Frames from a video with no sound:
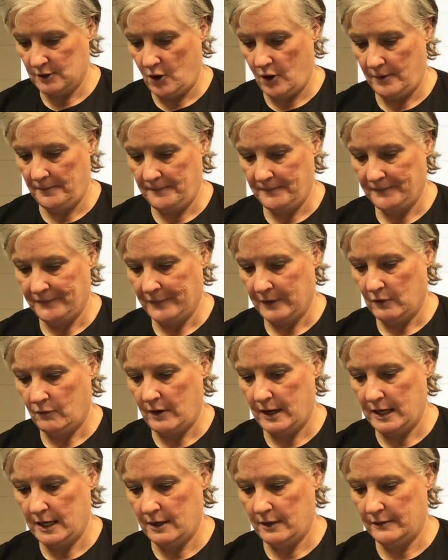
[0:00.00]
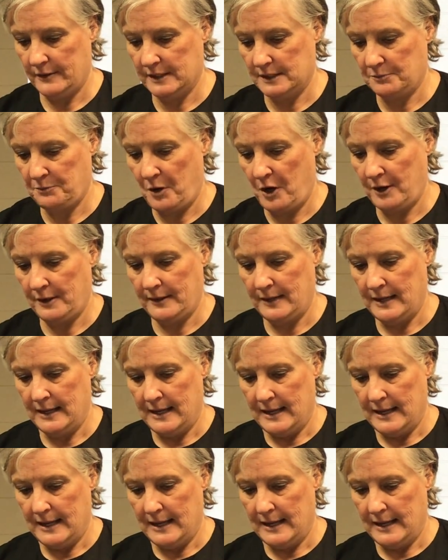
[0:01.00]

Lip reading: arm right here, this part